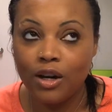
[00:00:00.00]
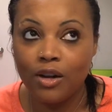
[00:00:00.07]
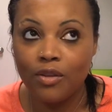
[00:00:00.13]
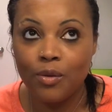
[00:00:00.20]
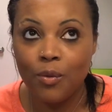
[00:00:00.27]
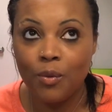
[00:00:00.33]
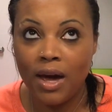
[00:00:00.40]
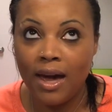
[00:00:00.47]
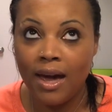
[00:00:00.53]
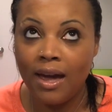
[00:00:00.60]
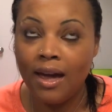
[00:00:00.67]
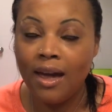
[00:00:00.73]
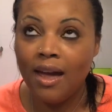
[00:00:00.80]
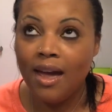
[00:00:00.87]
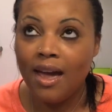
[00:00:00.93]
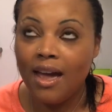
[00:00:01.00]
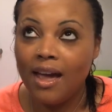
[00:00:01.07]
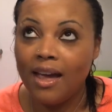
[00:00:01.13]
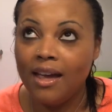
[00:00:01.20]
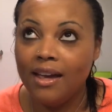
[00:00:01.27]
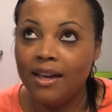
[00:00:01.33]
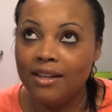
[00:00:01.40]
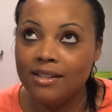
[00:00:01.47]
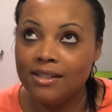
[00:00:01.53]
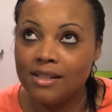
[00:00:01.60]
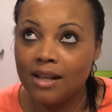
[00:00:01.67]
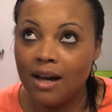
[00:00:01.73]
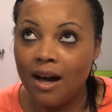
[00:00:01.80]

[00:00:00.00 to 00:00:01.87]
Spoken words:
1 on the way, and